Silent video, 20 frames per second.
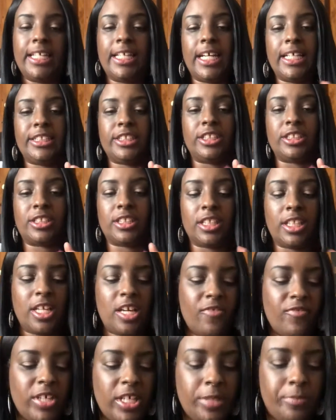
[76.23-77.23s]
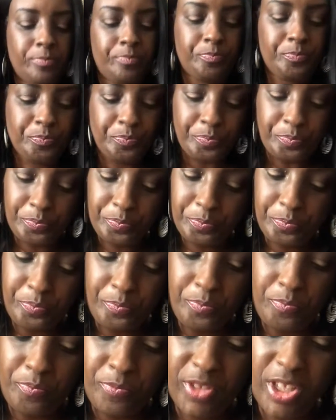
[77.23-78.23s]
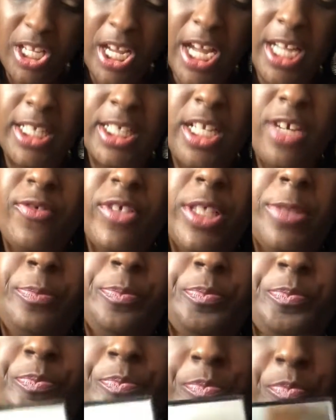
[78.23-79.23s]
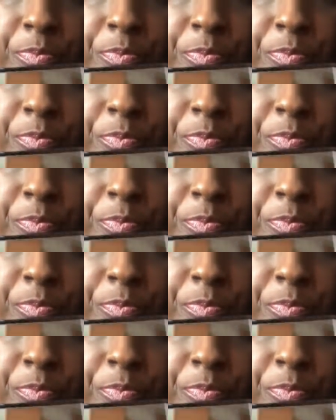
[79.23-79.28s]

and I just love it. I love it